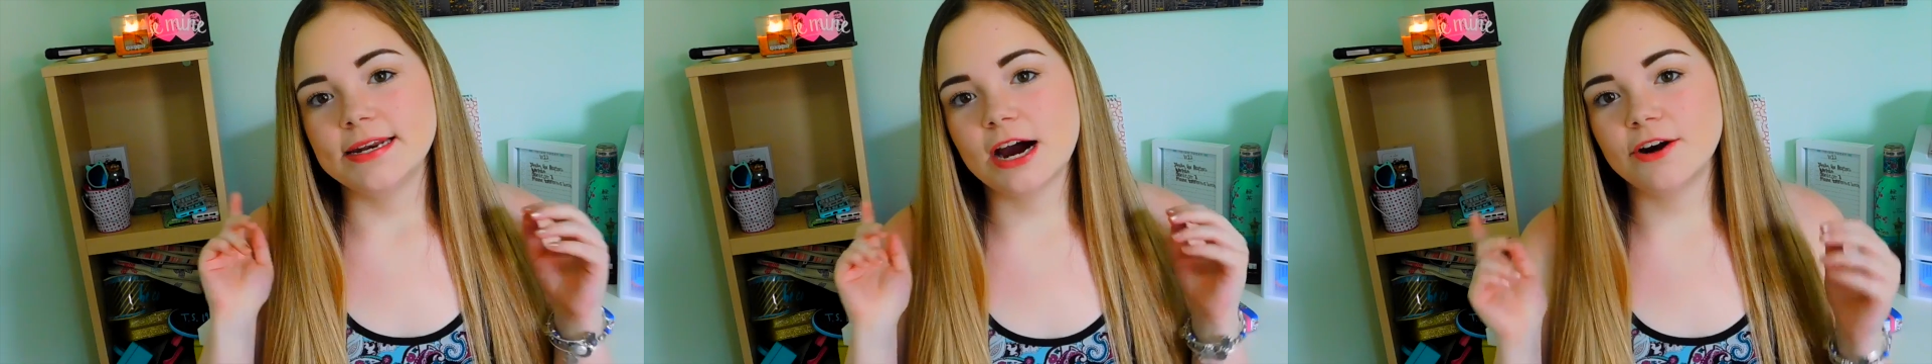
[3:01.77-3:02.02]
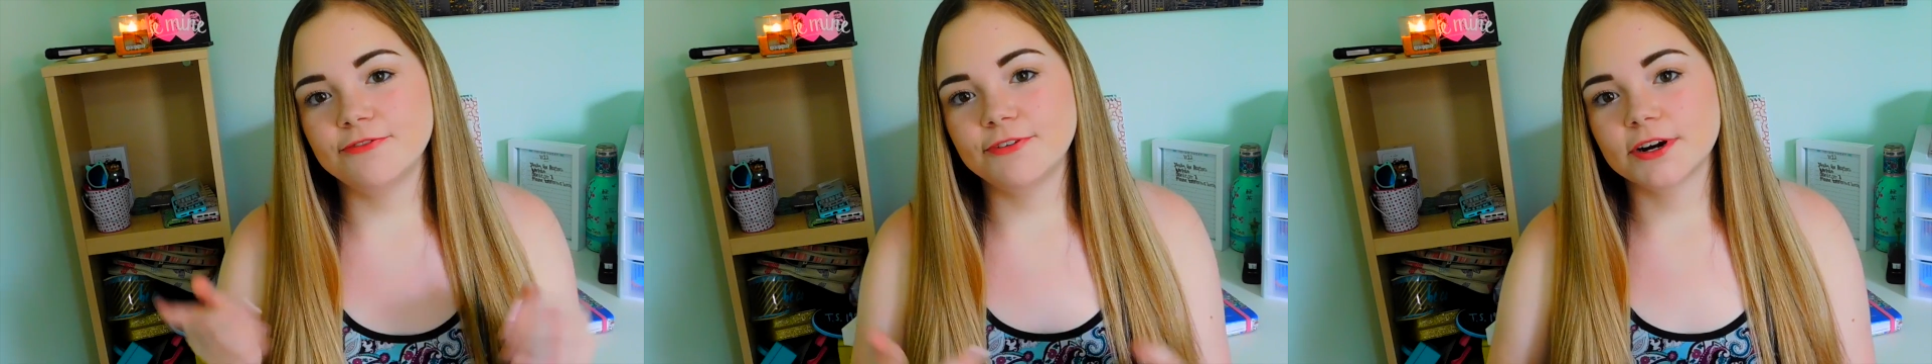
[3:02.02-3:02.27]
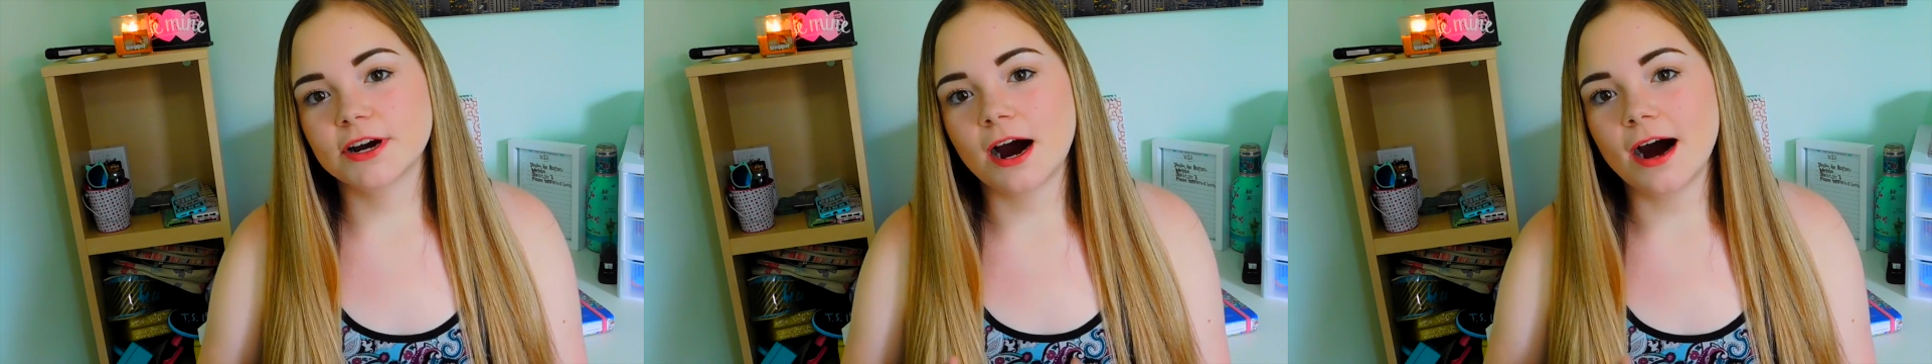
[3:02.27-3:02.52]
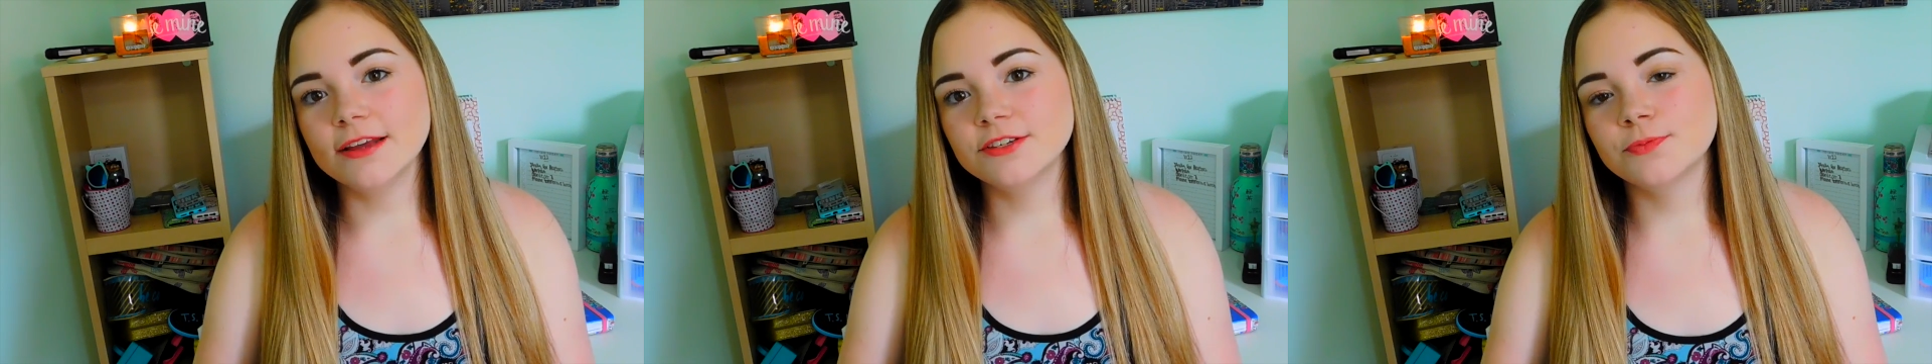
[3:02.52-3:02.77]
Now for
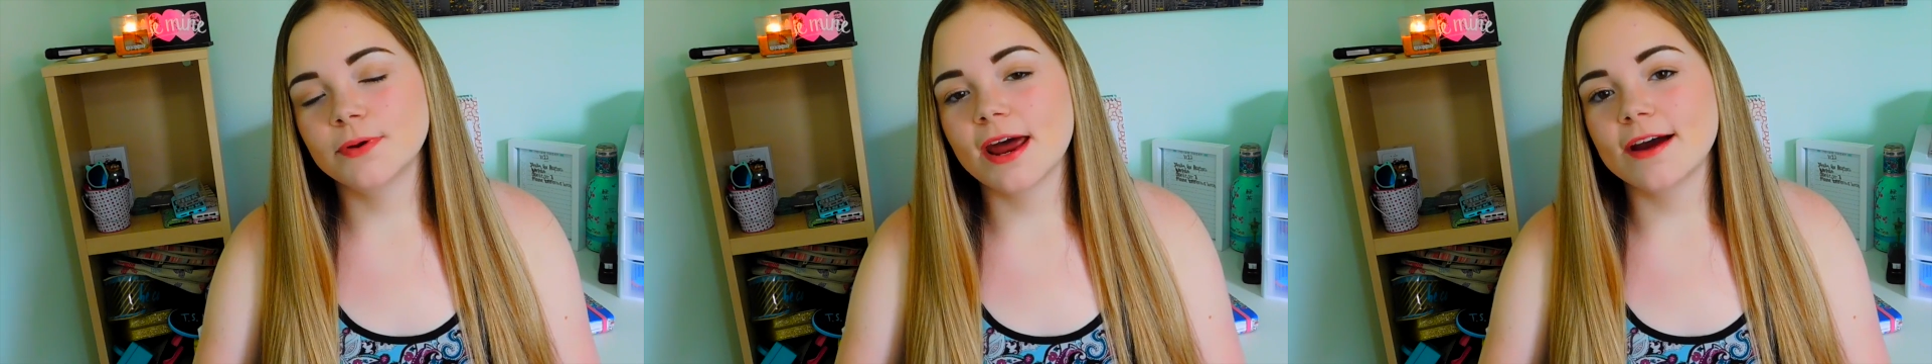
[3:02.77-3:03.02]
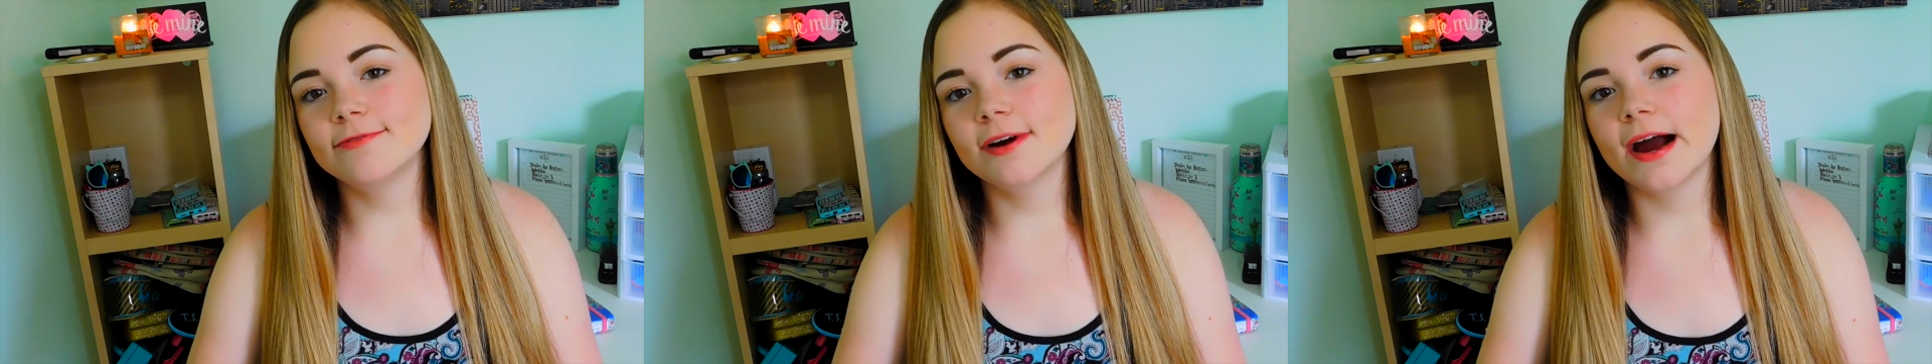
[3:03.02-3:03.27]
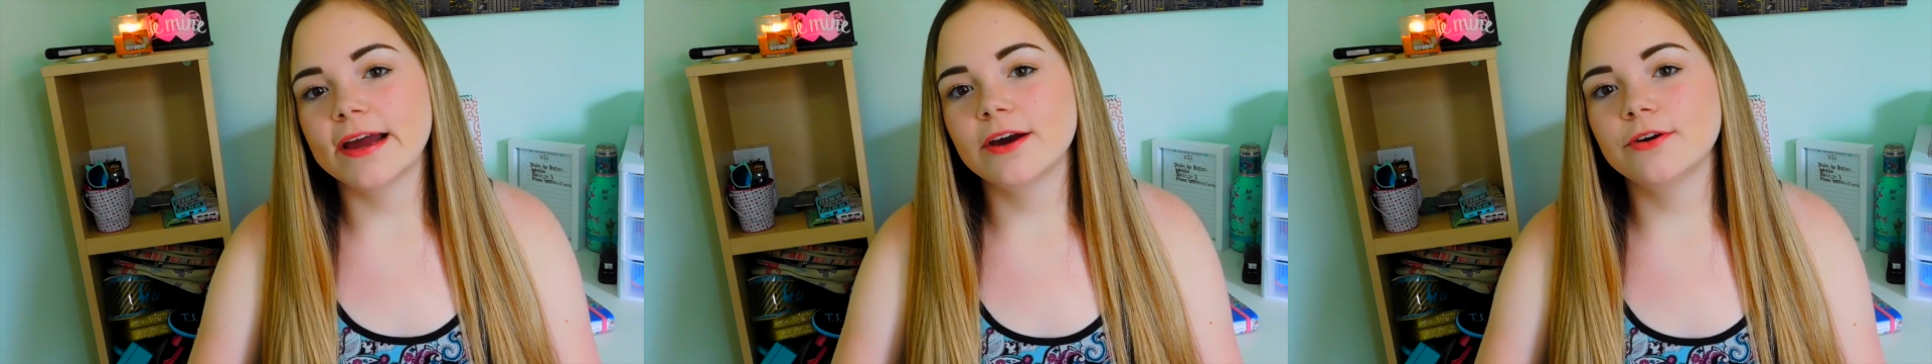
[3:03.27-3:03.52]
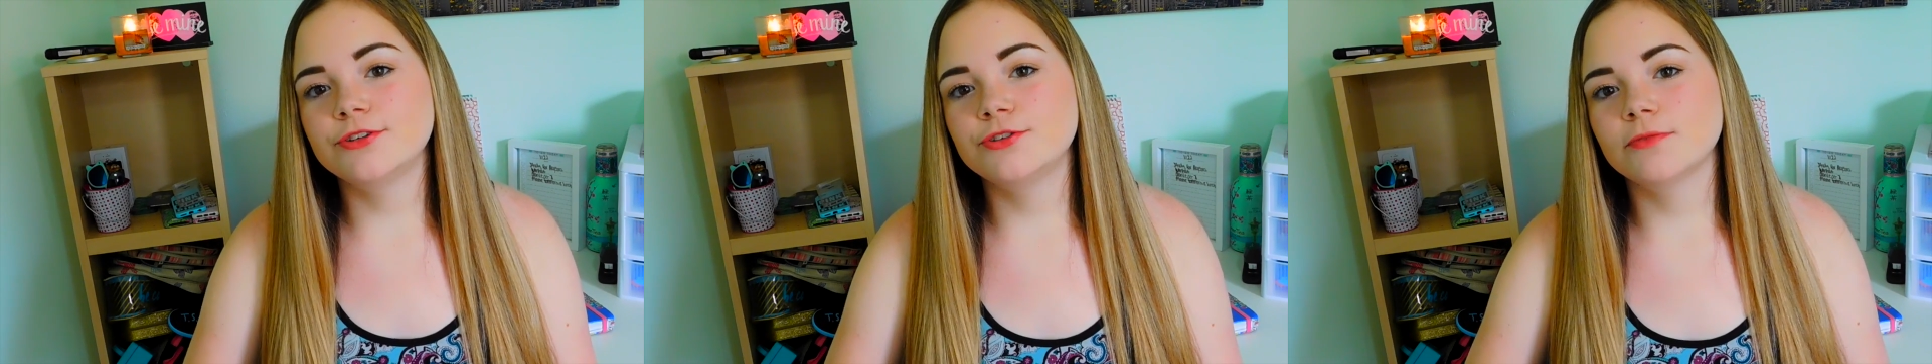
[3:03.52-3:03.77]
cost, whenever I
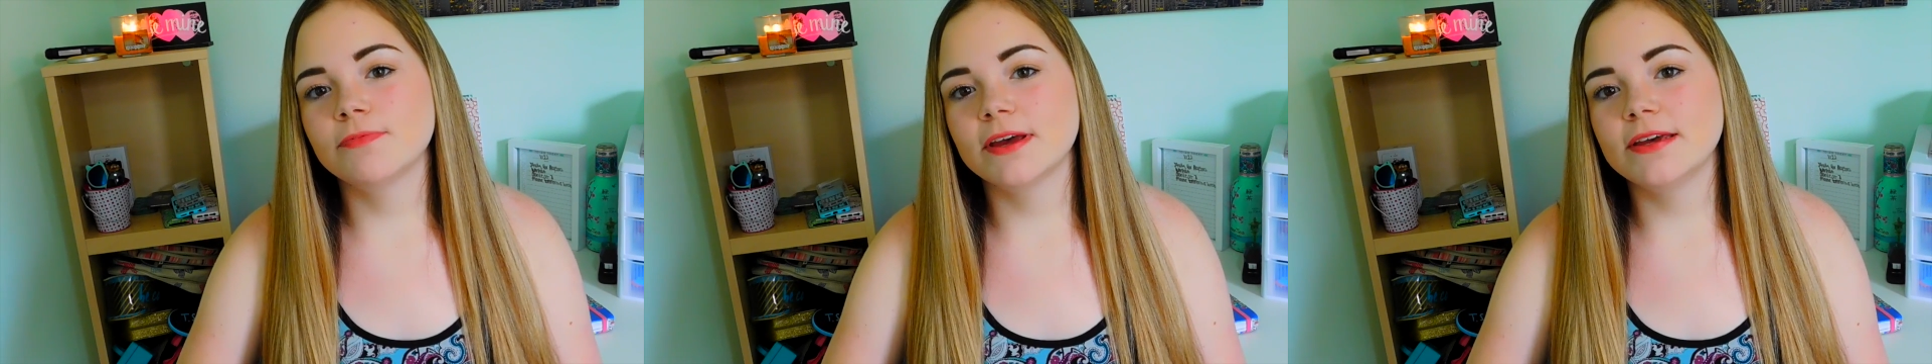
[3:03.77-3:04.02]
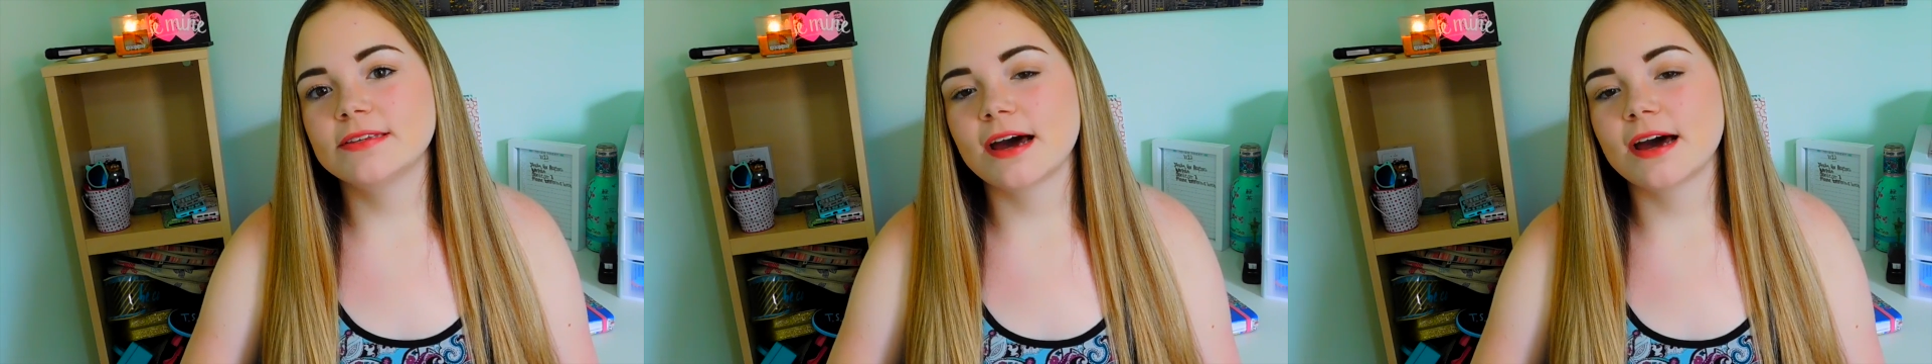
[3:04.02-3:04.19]
go to a place,